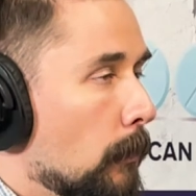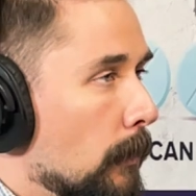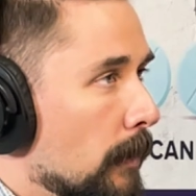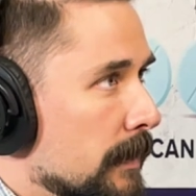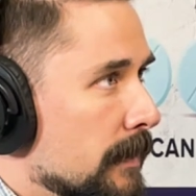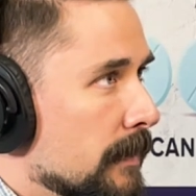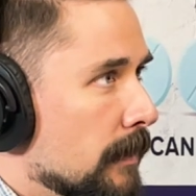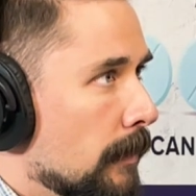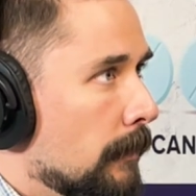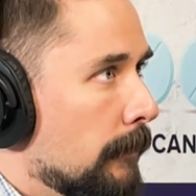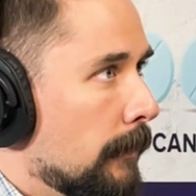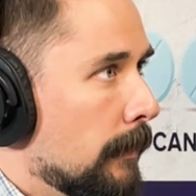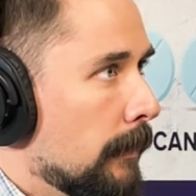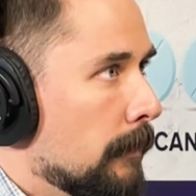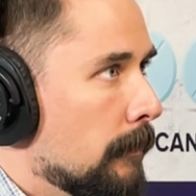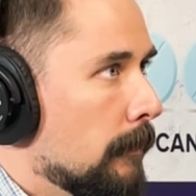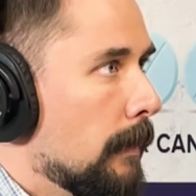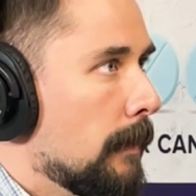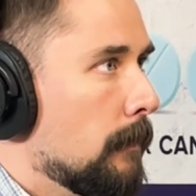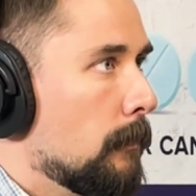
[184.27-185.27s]
we're serving,
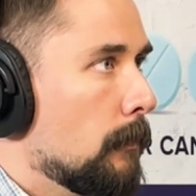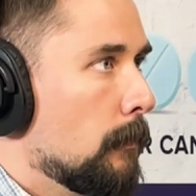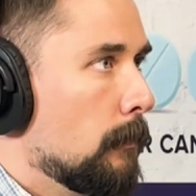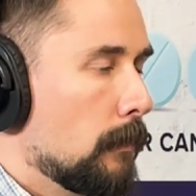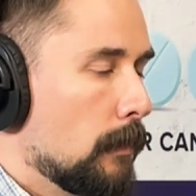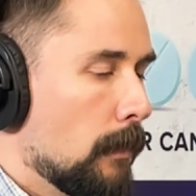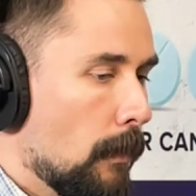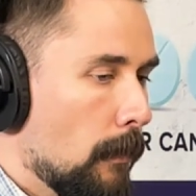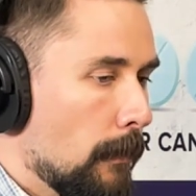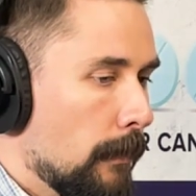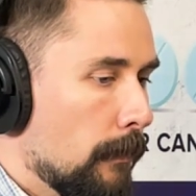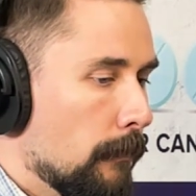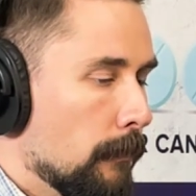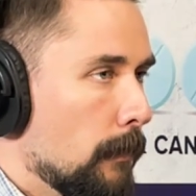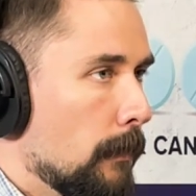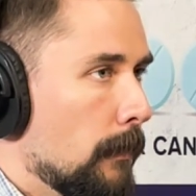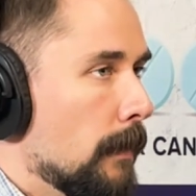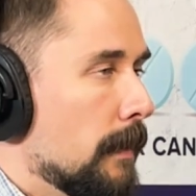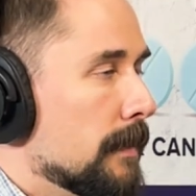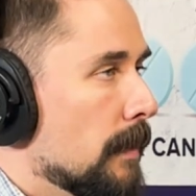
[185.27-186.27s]
right, going
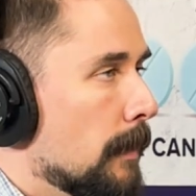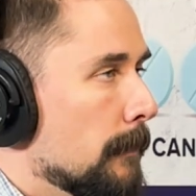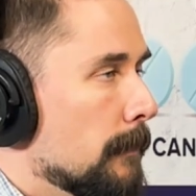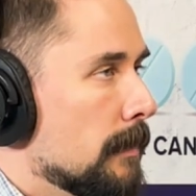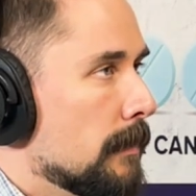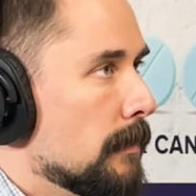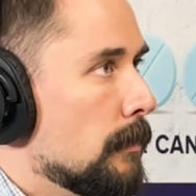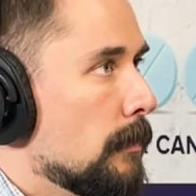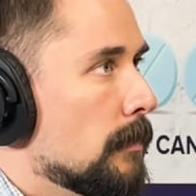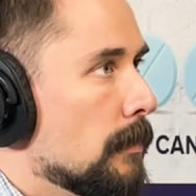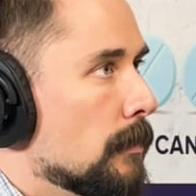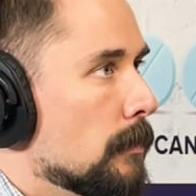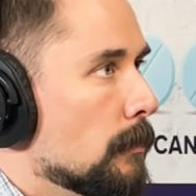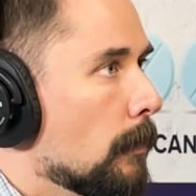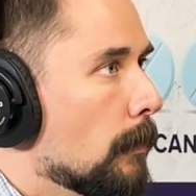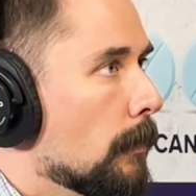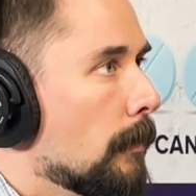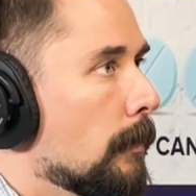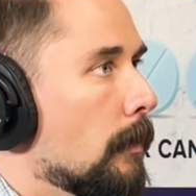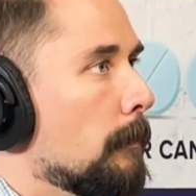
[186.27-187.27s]
through a substance use
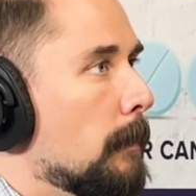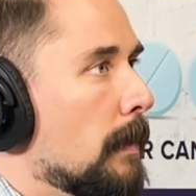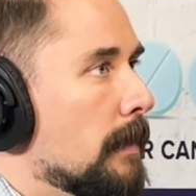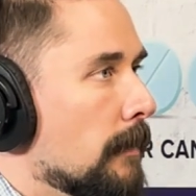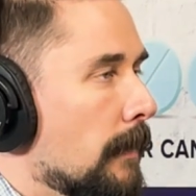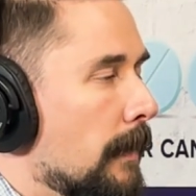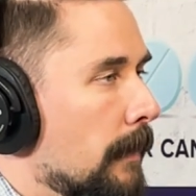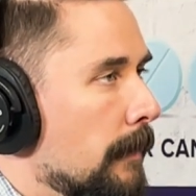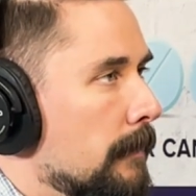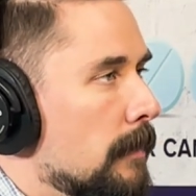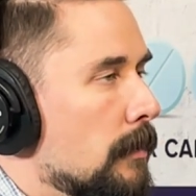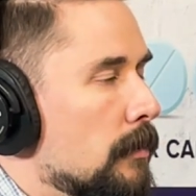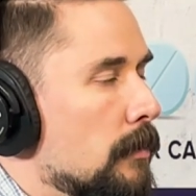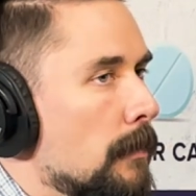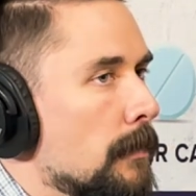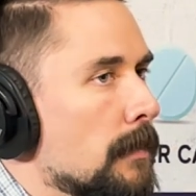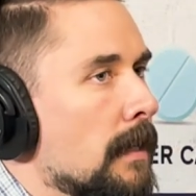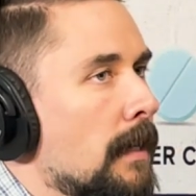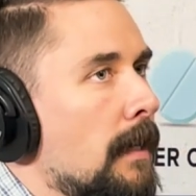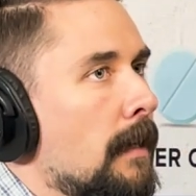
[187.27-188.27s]
disorder or mental health
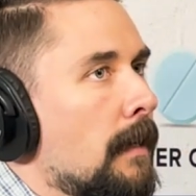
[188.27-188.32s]
issues,